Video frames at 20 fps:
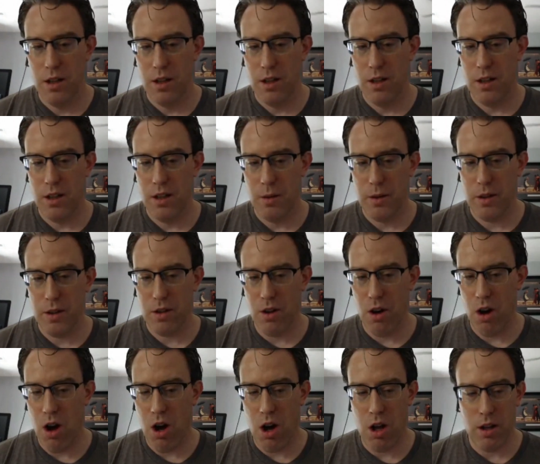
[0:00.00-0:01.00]
with
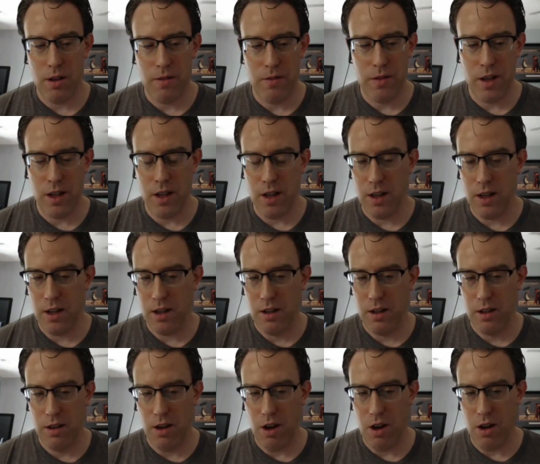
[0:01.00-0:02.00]
all the
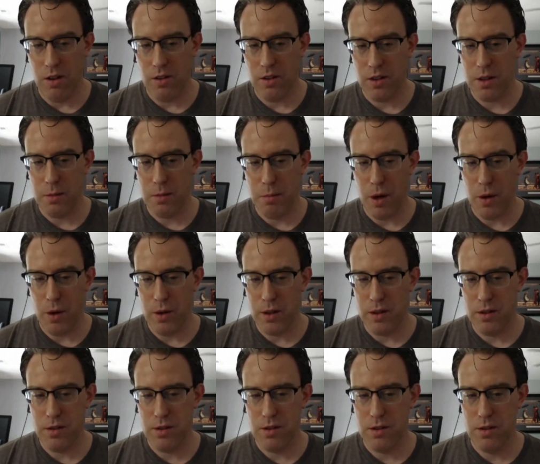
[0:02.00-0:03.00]

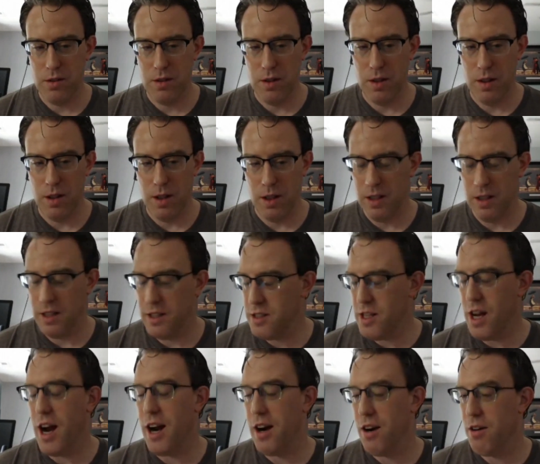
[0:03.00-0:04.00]
components in the
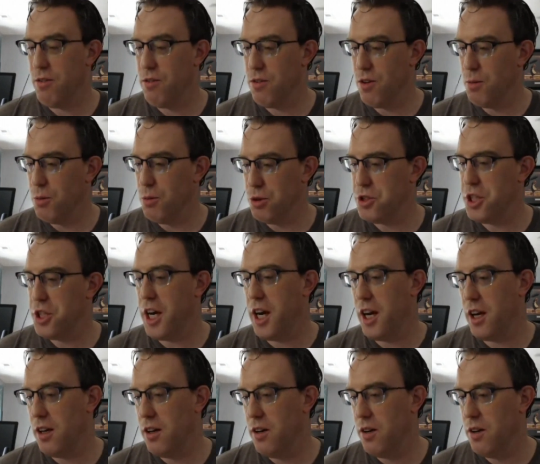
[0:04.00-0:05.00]
entire thermal chain.